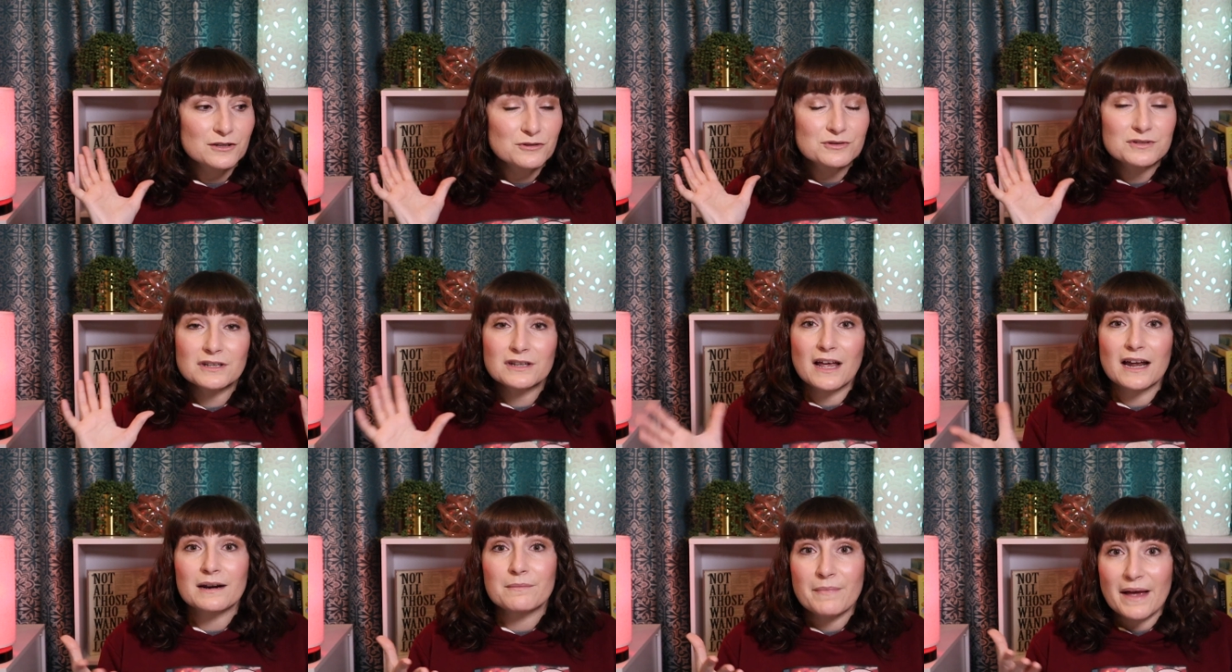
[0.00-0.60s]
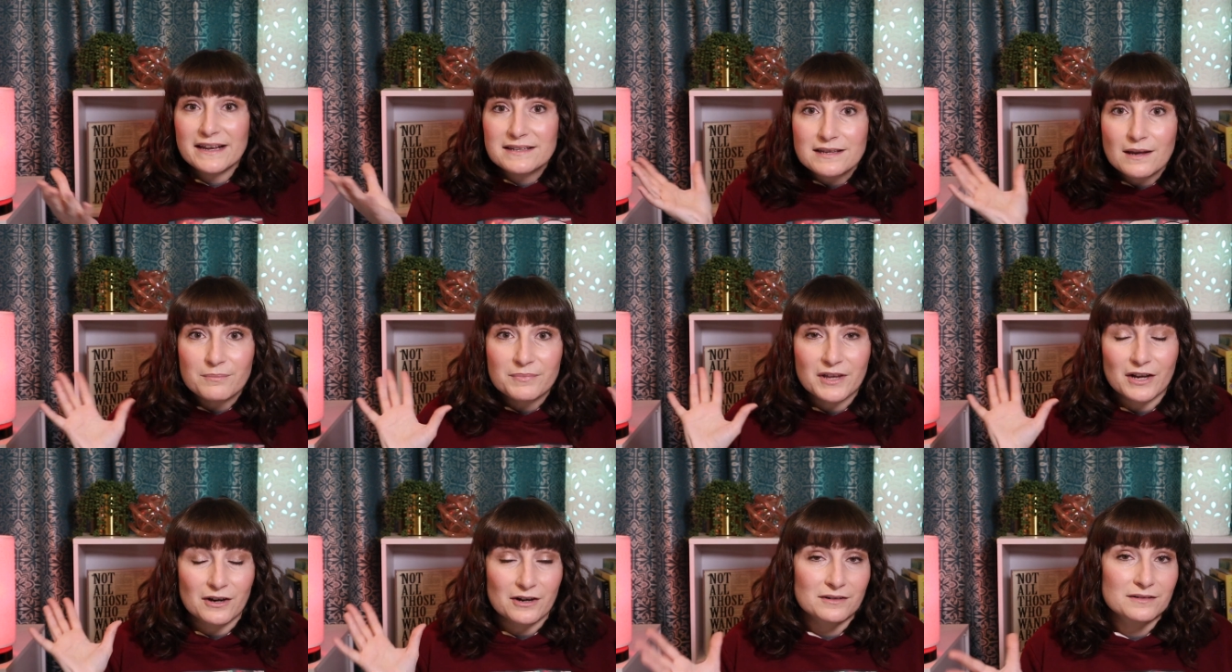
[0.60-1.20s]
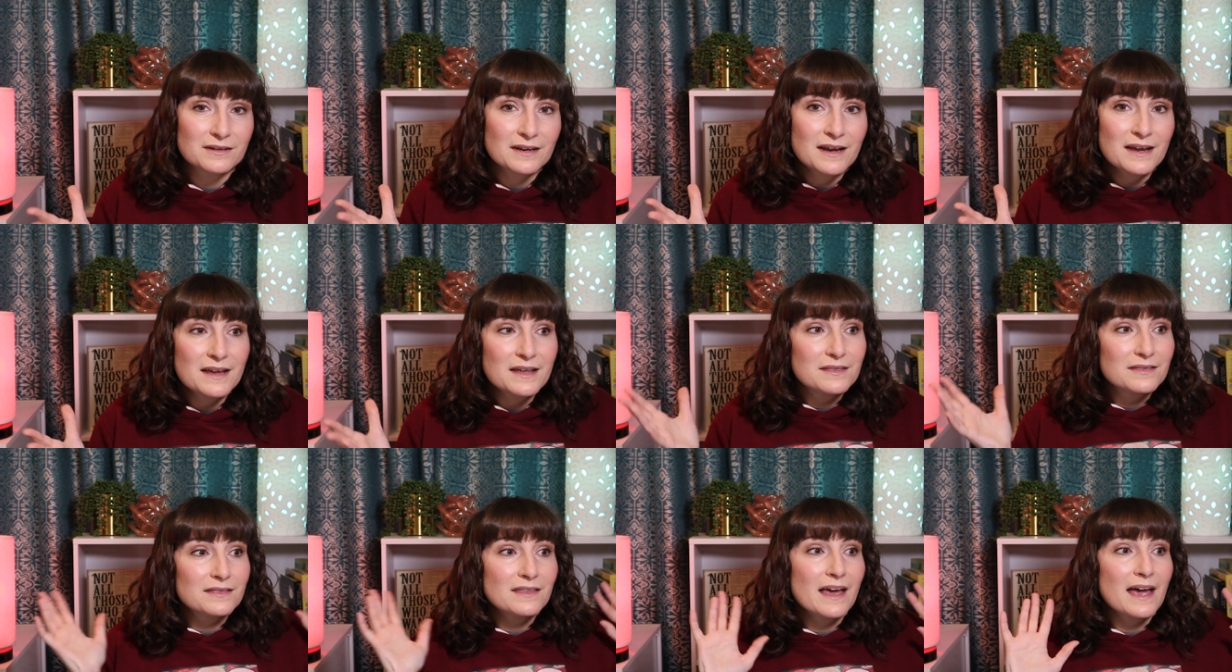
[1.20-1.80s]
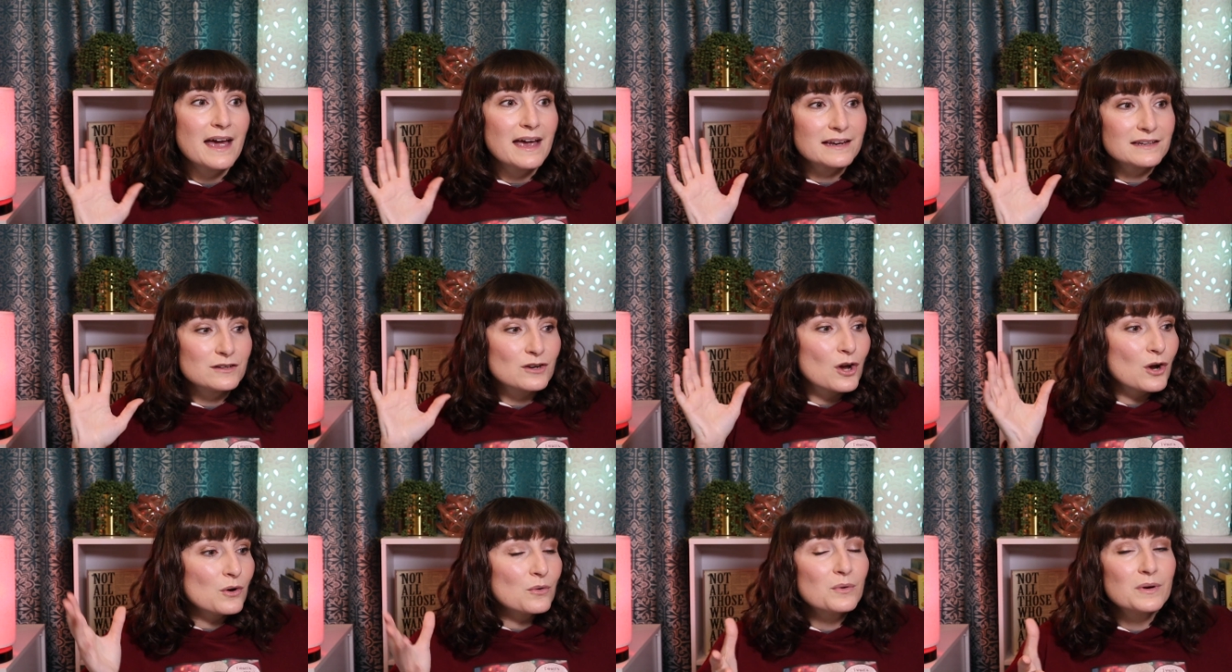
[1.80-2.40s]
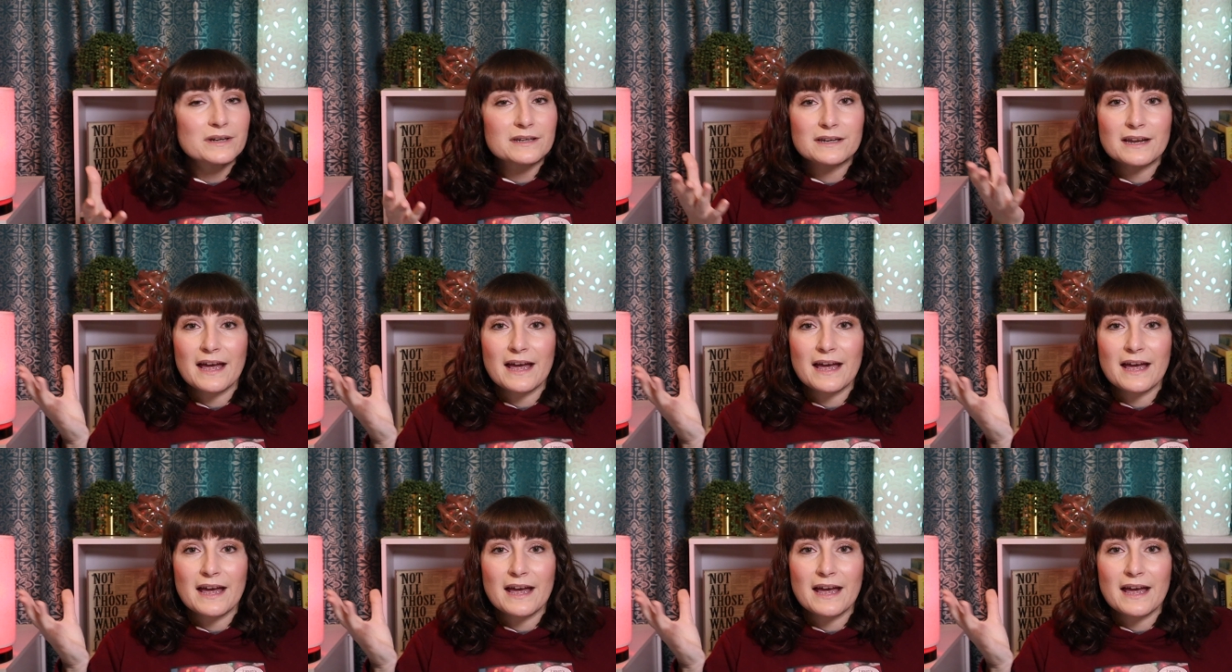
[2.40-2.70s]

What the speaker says: There's a lot of mess up there that no one